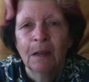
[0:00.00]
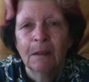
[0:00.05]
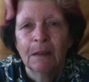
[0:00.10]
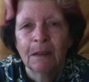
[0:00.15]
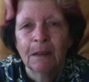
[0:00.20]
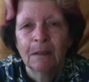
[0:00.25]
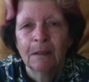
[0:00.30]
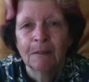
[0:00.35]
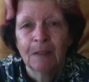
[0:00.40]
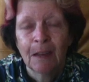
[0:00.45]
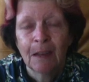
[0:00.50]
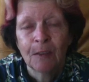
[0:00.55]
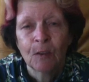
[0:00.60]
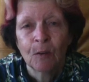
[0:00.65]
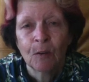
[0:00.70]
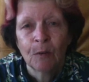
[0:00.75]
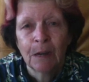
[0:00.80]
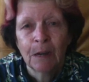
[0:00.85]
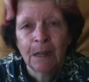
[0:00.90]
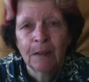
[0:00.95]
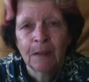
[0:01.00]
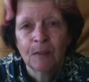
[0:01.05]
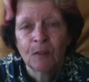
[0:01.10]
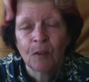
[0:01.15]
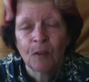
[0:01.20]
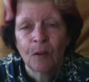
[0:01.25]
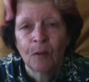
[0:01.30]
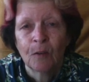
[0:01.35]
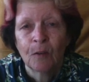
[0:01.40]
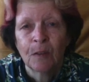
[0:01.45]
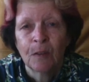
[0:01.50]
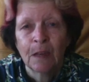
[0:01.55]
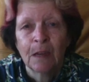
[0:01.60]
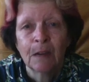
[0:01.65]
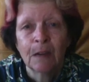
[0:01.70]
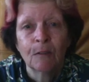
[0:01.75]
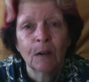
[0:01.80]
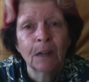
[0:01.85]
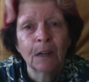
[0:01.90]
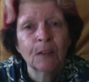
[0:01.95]
There's Xanthorrhoea, so the
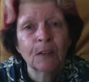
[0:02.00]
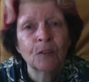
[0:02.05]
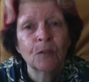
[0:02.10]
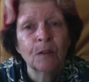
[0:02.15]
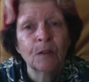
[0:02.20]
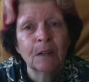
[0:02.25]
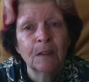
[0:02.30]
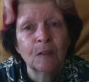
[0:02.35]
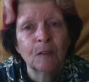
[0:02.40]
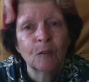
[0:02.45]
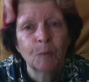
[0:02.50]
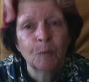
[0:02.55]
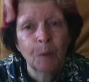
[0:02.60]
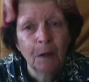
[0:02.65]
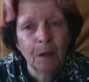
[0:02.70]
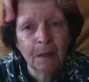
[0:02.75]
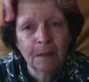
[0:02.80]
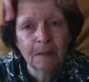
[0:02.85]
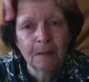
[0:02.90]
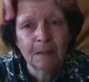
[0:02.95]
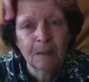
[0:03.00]
grass tree spikes,